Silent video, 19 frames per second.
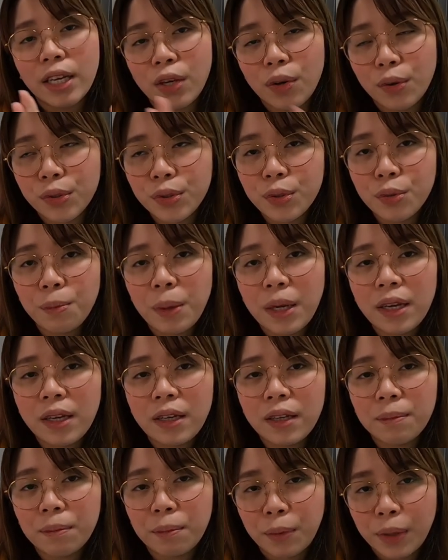You also
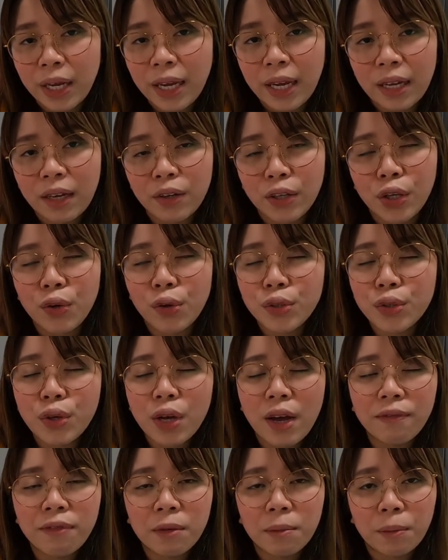may bring or you also
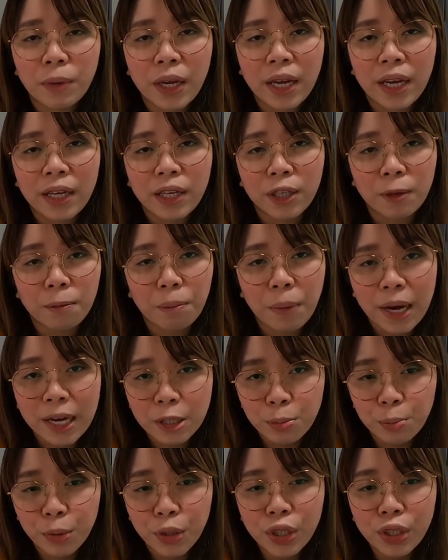have to bring your
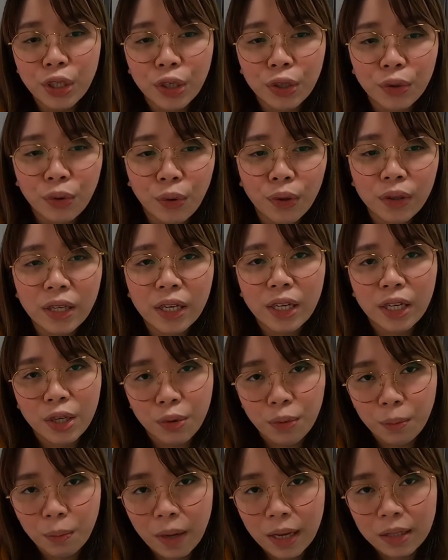passport, your old and a
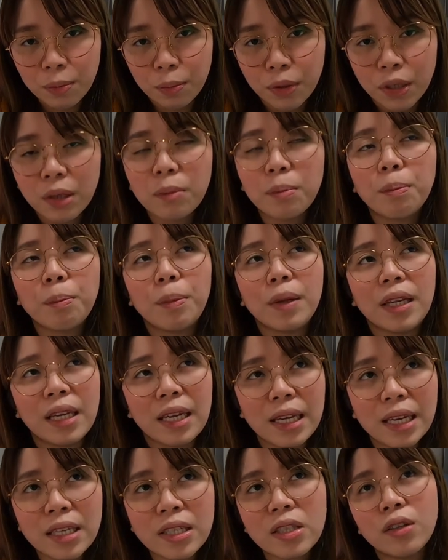new passport.
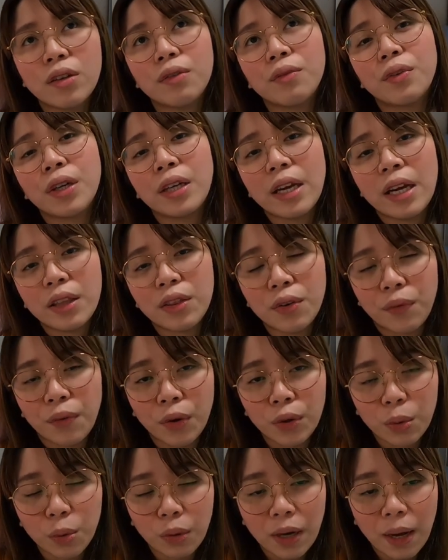Please don't forget to
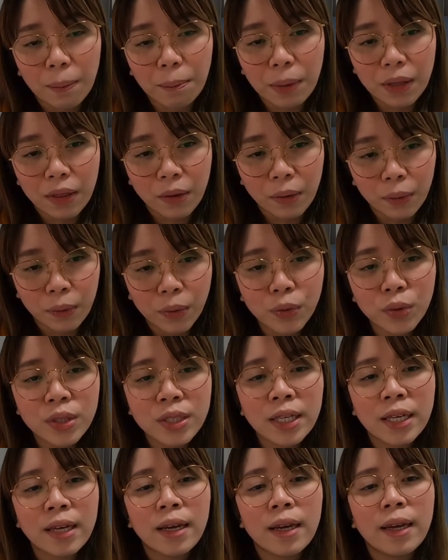photocopy those.
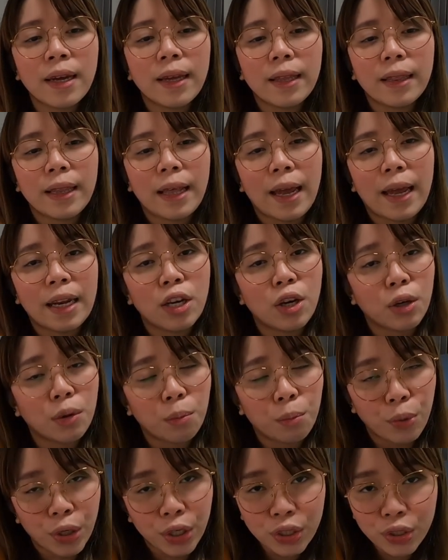Then your
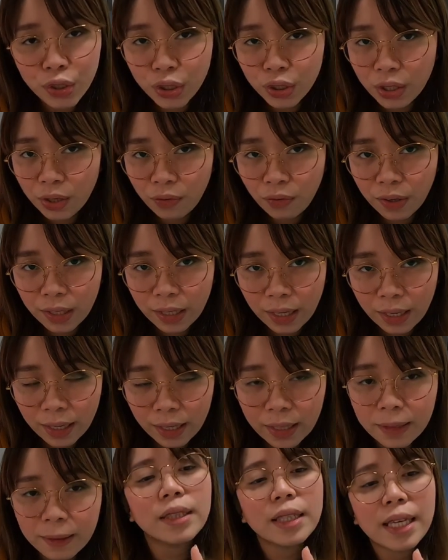birth
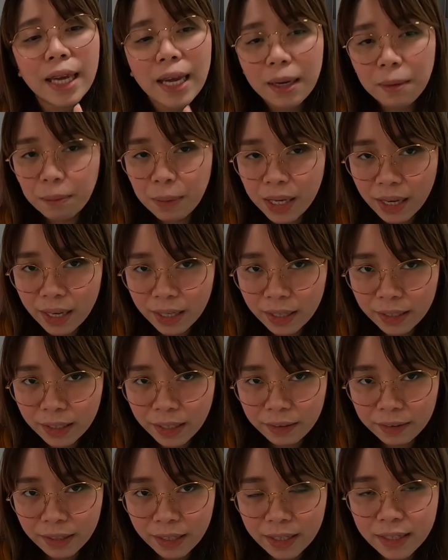certificate, the NBI
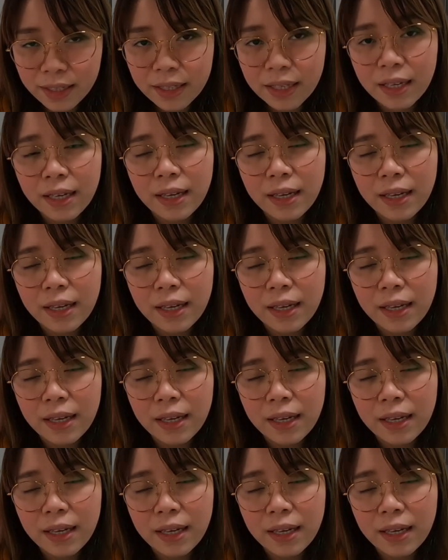clearance,